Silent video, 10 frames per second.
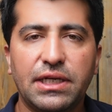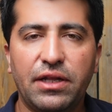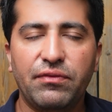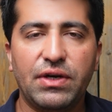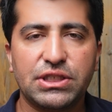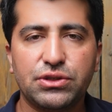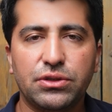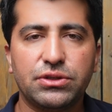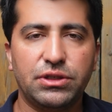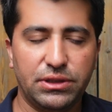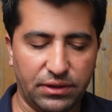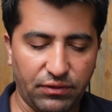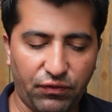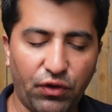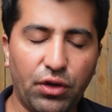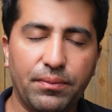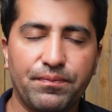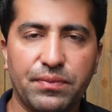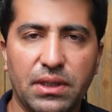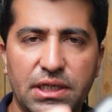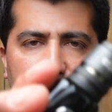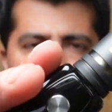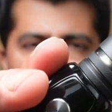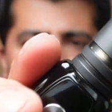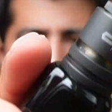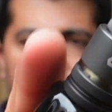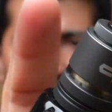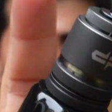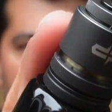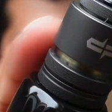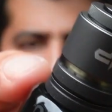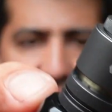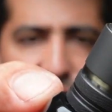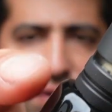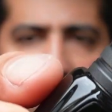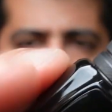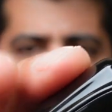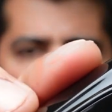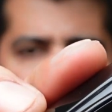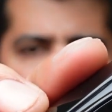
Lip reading: Siren version 4, as you see from Digiflavor.